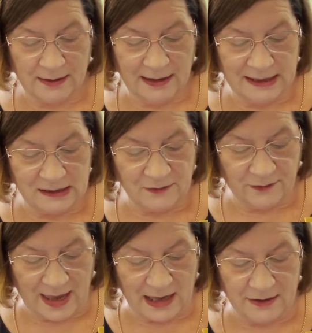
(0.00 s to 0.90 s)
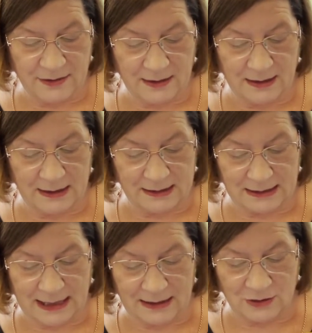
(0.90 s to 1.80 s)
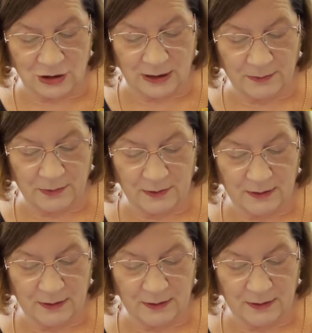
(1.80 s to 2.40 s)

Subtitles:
his faith and his leadership.